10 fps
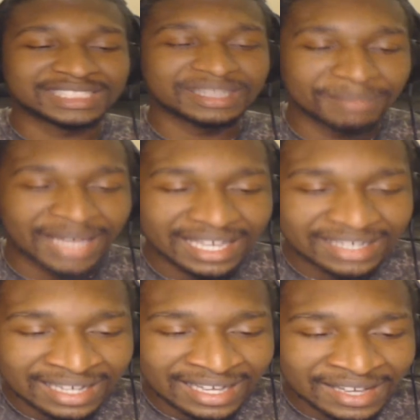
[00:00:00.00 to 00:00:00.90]
the
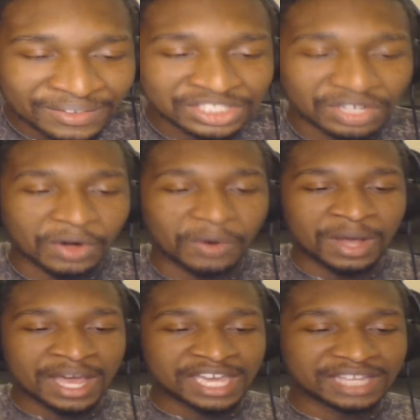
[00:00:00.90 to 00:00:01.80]
man
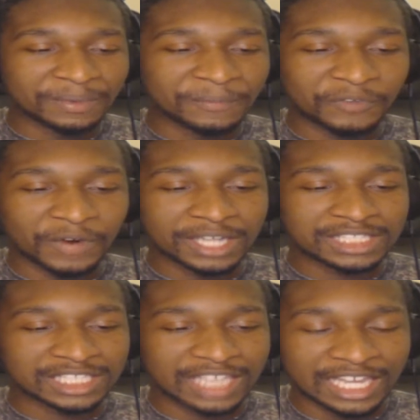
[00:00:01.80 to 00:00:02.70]
to
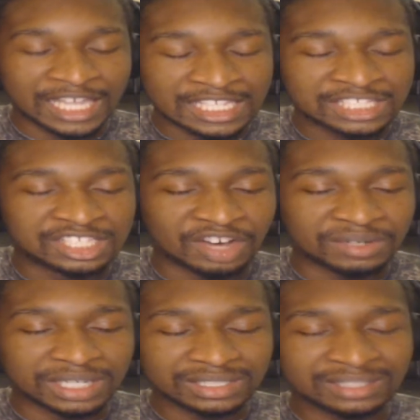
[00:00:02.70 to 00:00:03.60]
get his
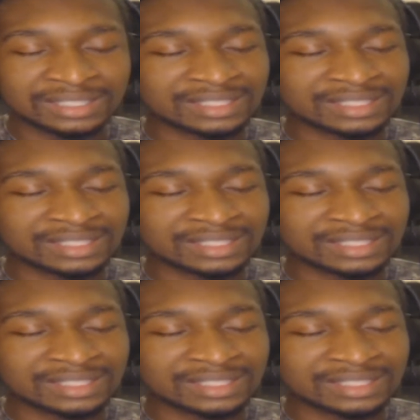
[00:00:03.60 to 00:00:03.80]
donuts?